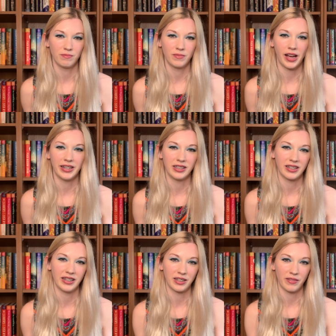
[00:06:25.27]
I didn't
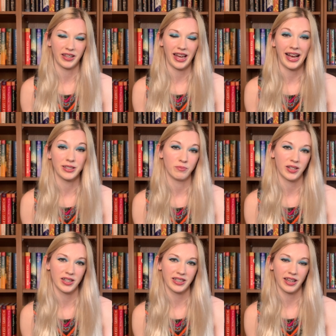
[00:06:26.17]
connect with it as
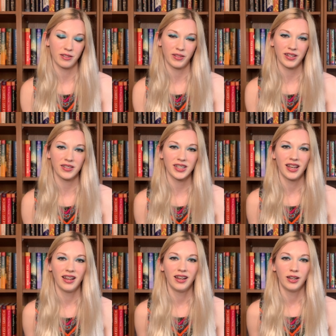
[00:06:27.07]
much as the other ones.
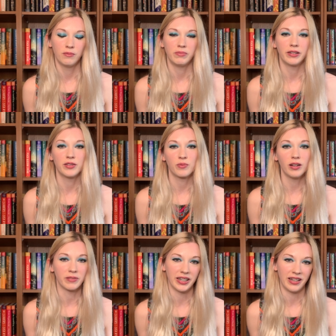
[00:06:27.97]
But it was well
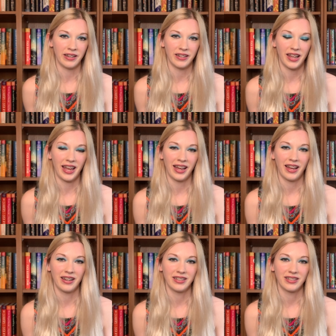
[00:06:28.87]
written
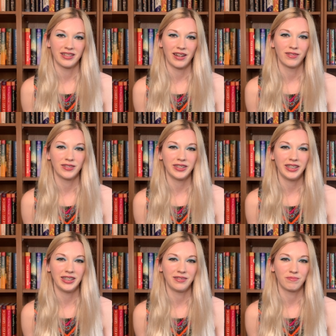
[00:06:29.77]
and
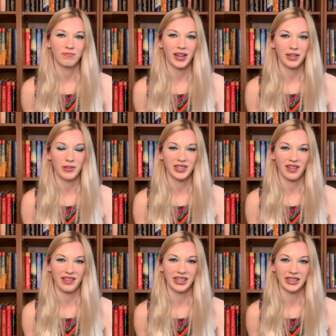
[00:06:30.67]
definitely kind of makes you
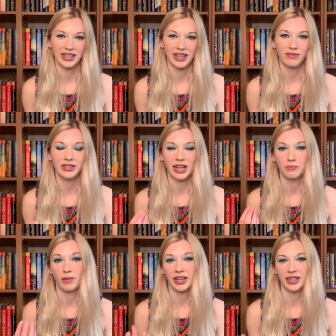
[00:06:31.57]
think, and it definitely kept
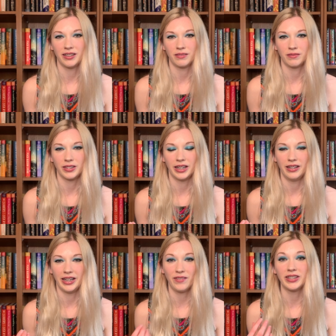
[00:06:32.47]
me
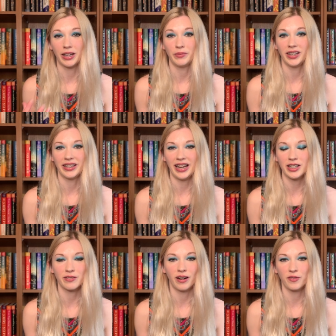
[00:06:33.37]

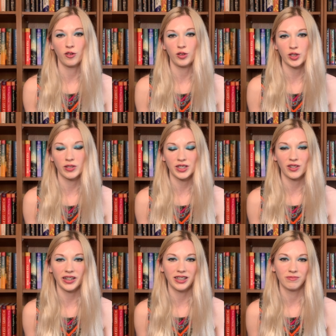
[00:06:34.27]
engaged throughout the whole short
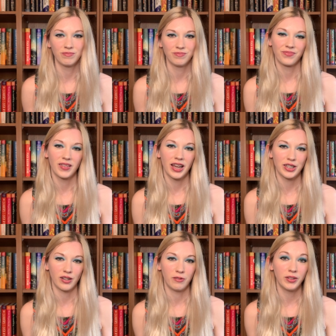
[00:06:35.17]
story.
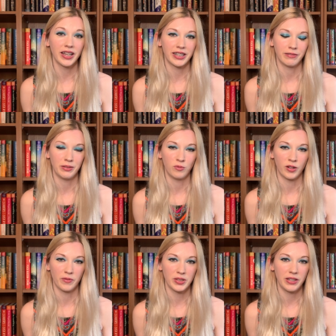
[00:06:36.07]
So I would like to read more
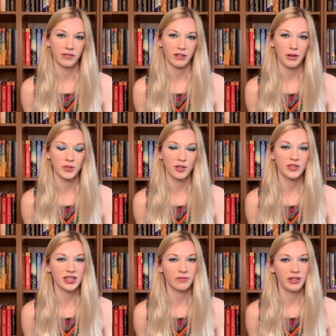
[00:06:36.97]
from Stephen Graham
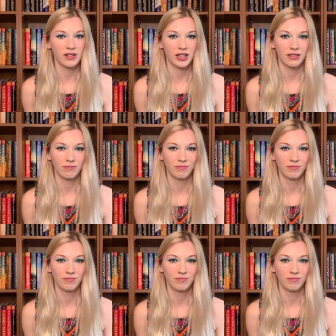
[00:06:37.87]
Jones in the future.